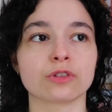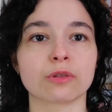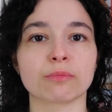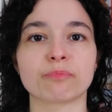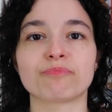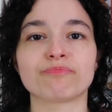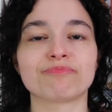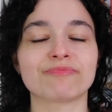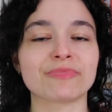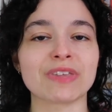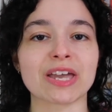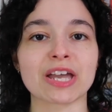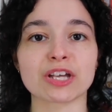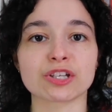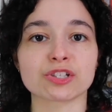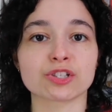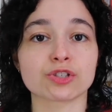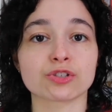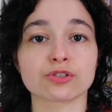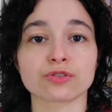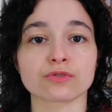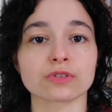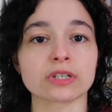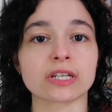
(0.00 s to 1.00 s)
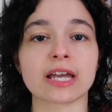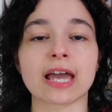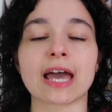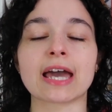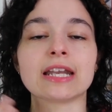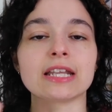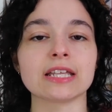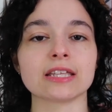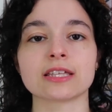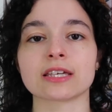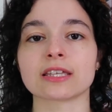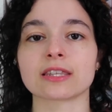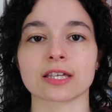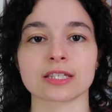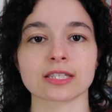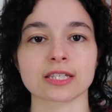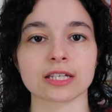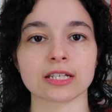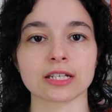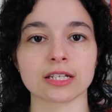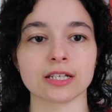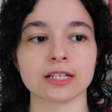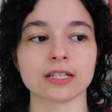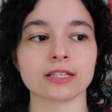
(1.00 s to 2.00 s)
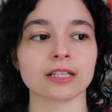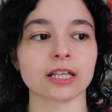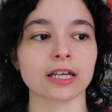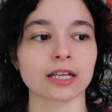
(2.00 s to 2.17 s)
the history, anything that's in it,